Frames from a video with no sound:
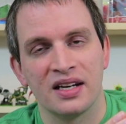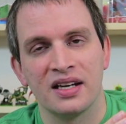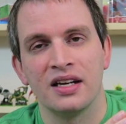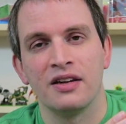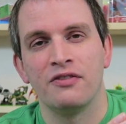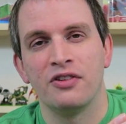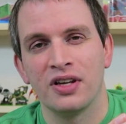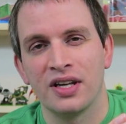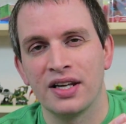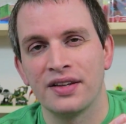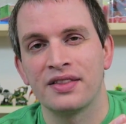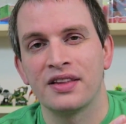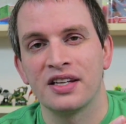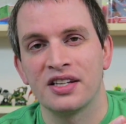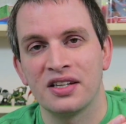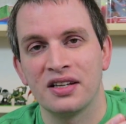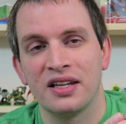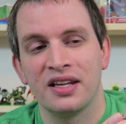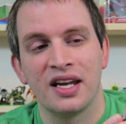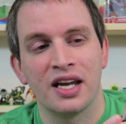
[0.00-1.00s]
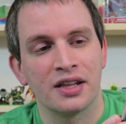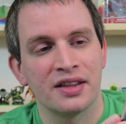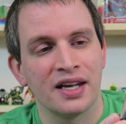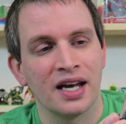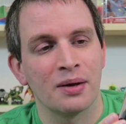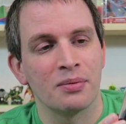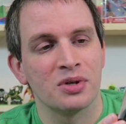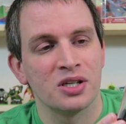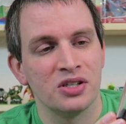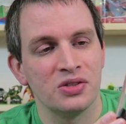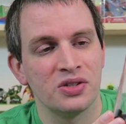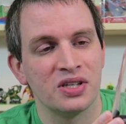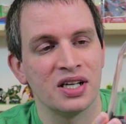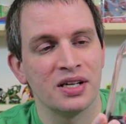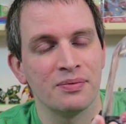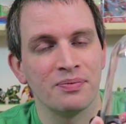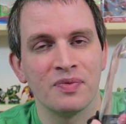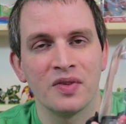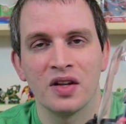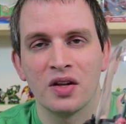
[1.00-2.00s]
if you get the
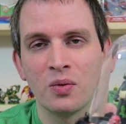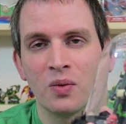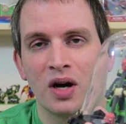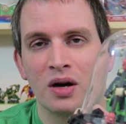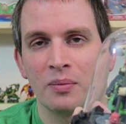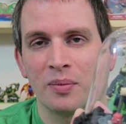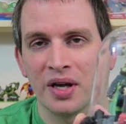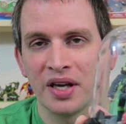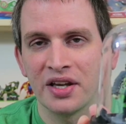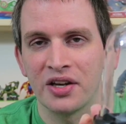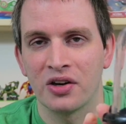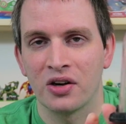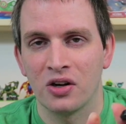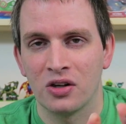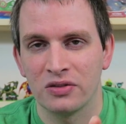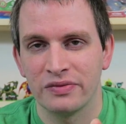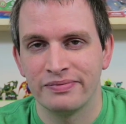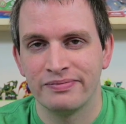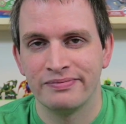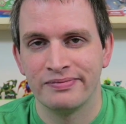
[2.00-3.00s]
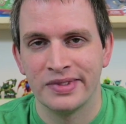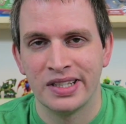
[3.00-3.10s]
opportunity, you want to make your own,